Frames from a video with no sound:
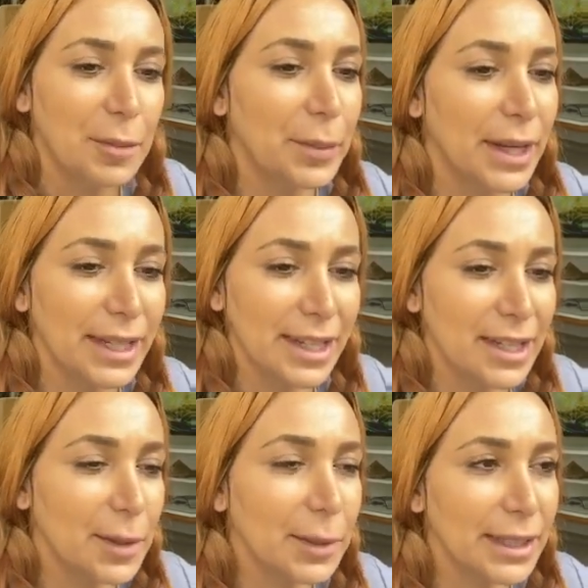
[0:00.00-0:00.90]
But can
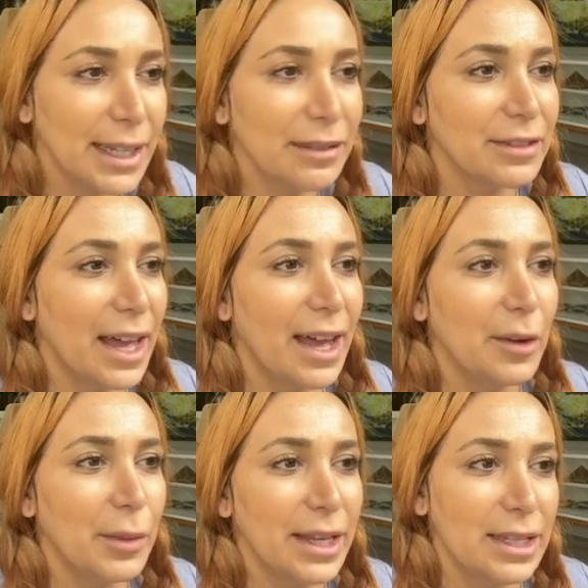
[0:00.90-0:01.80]
you believe
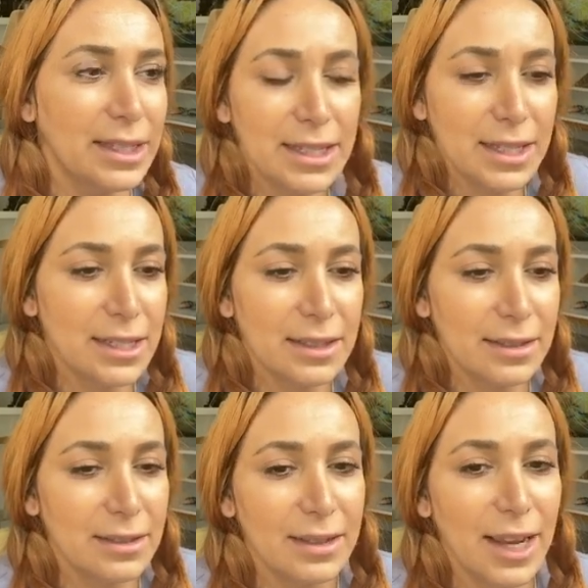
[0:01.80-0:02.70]
that we
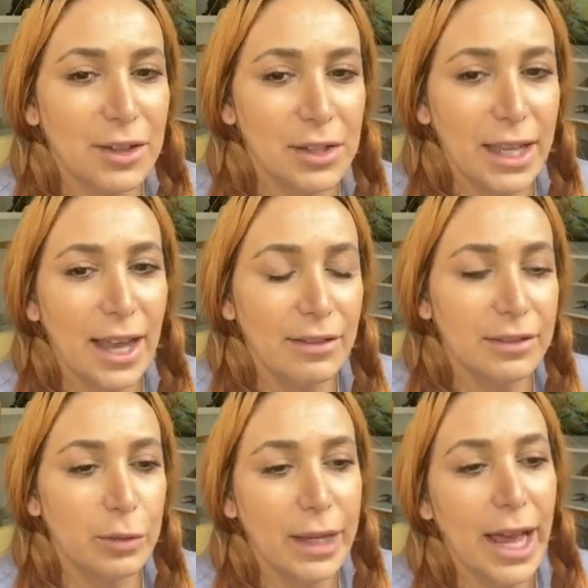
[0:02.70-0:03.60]

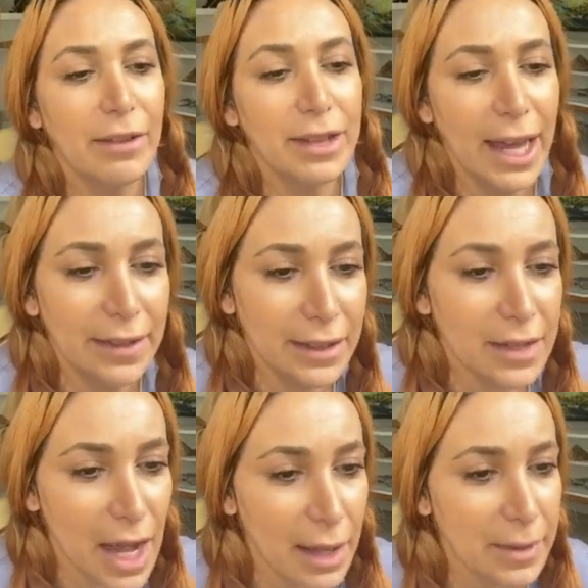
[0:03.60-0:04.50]
haven't had the
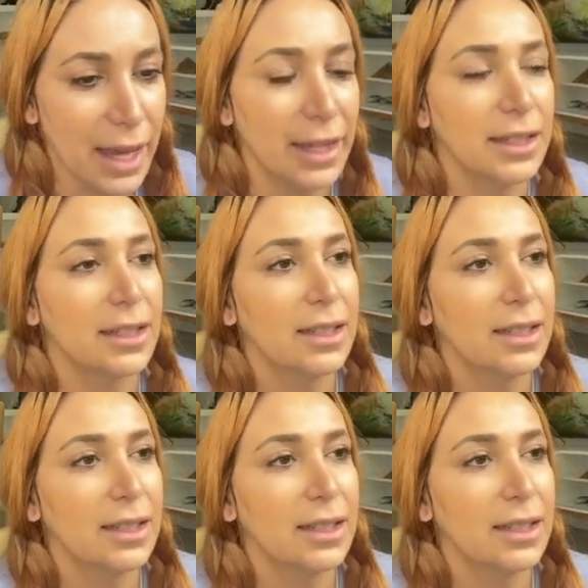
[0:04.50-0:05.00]
time yet,